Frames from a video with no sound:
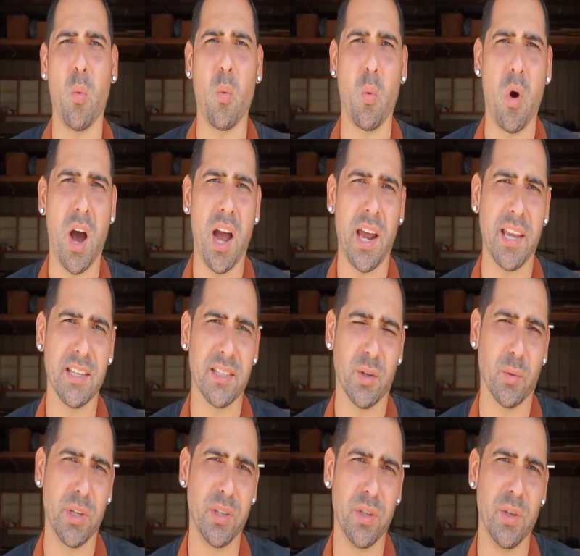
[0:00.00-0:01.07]
Why is it
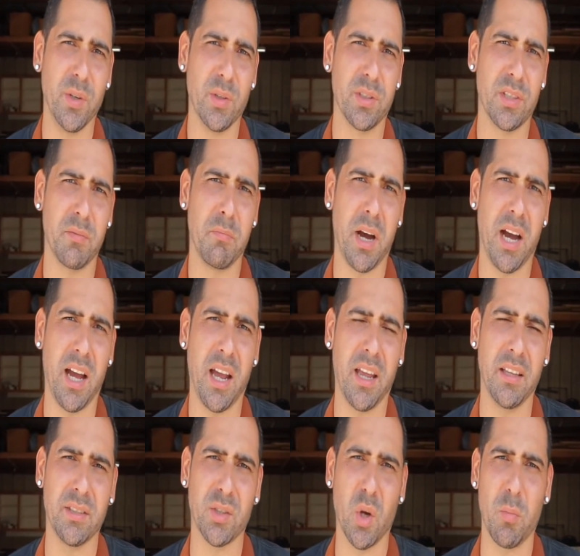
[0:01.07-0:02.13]
reduced
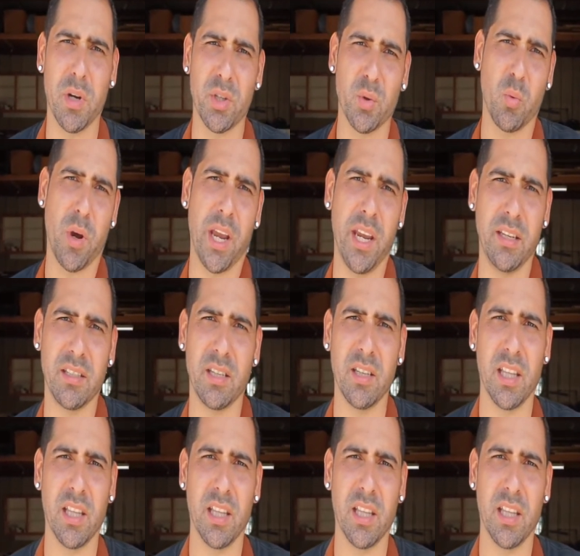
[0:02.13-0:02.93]
by so much weight